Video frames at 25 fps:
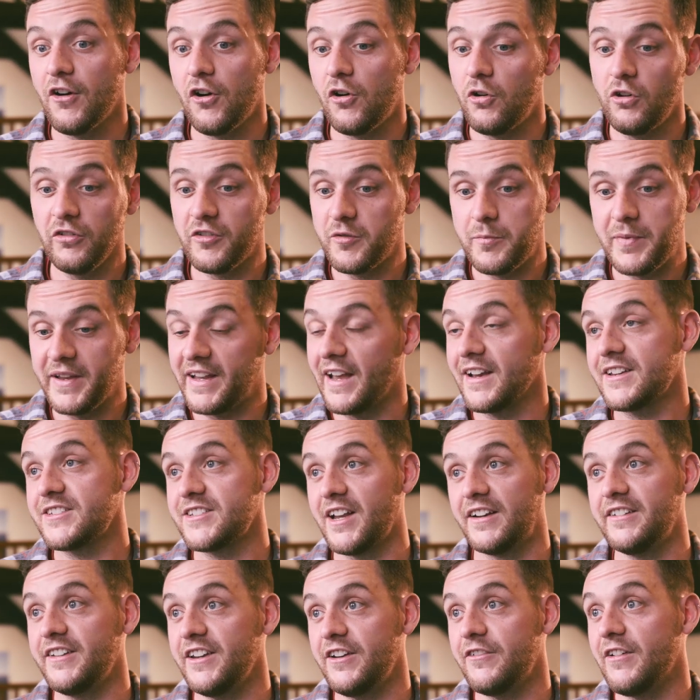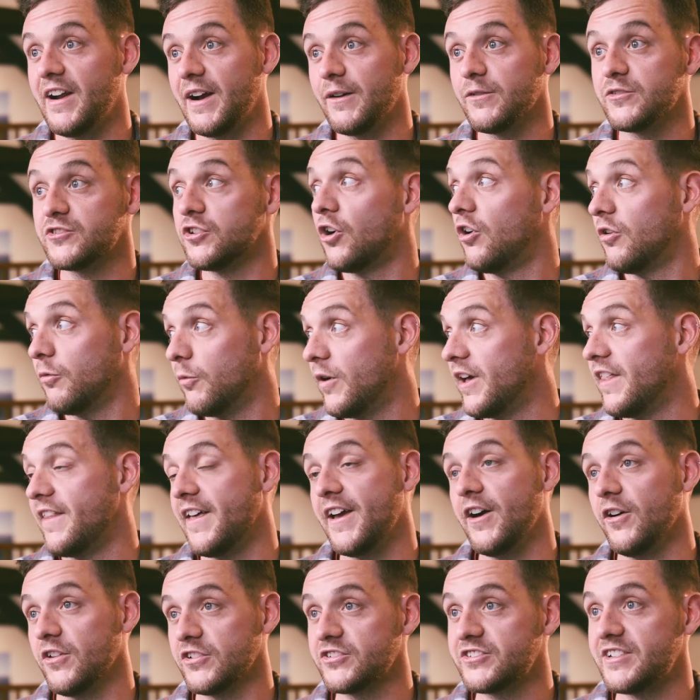all the big extended rounds, where
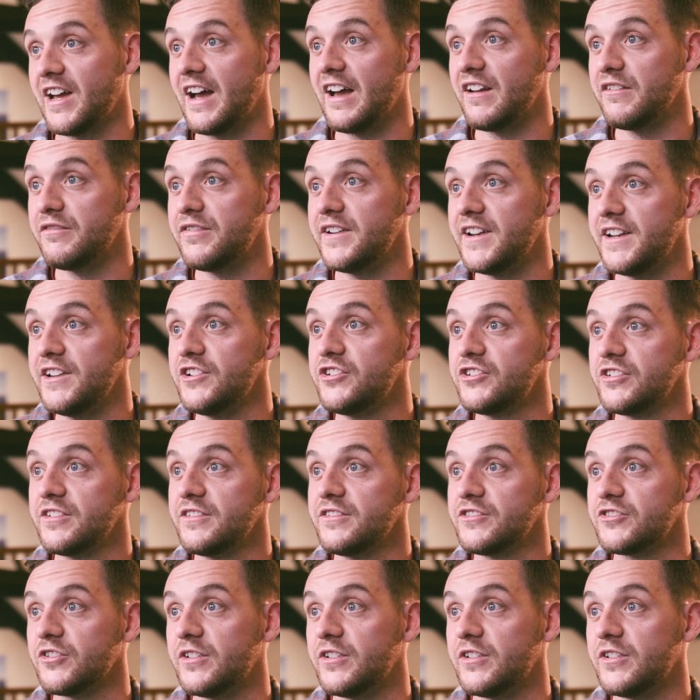they all start and finish.